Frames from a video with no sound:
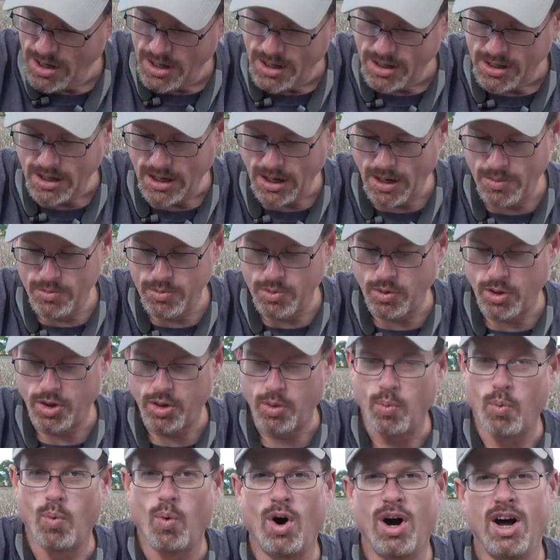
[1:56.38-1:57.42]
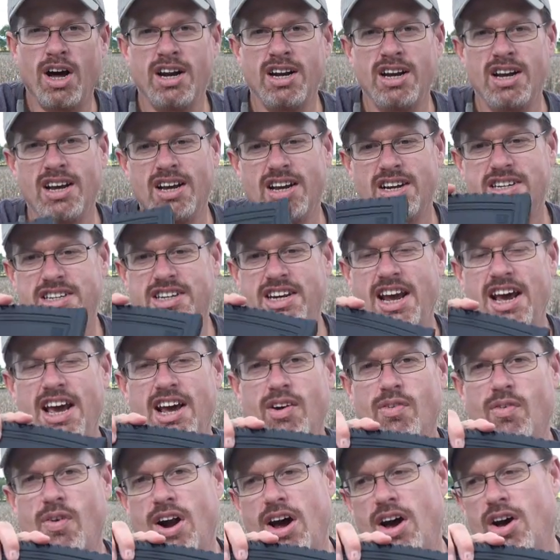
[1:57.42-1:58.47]
Comes with one
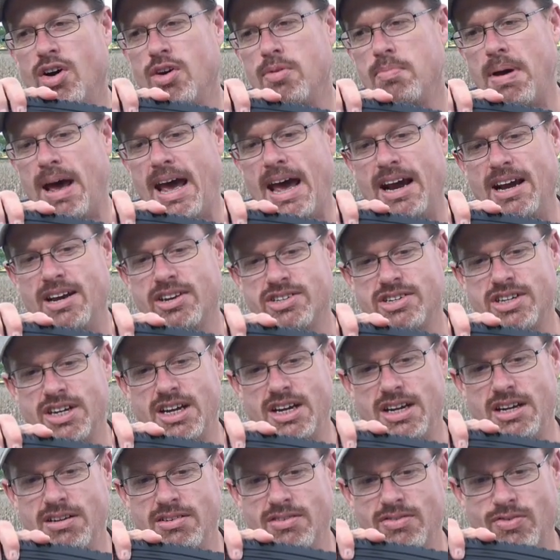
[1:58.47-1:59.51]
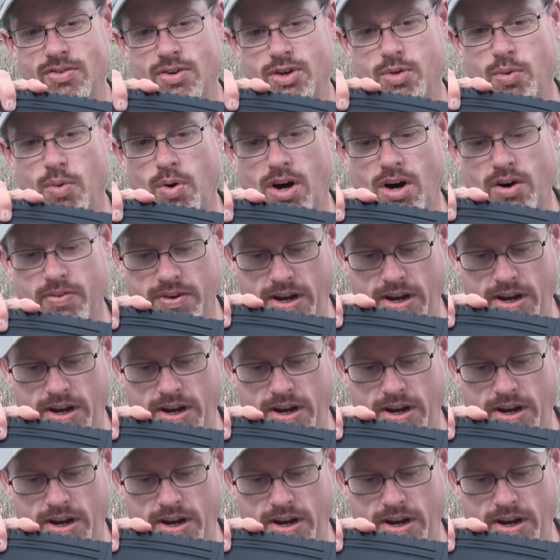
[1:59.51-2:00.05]
10-round magazine for 12